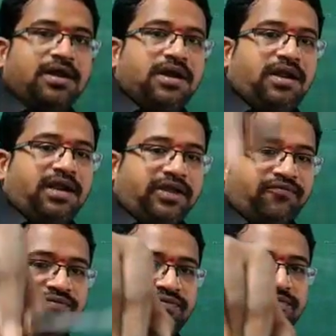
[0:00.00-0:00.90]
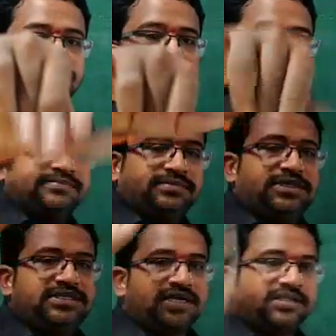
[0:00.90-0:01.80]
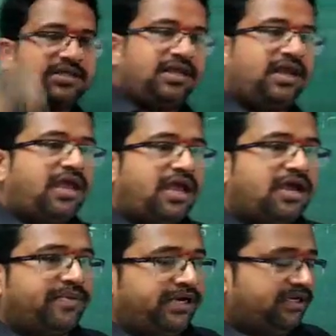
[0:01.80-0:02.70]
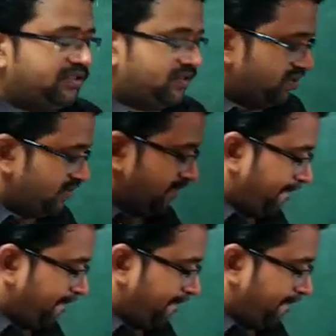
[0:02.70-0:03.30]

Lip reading: and knife. These are the apparatus.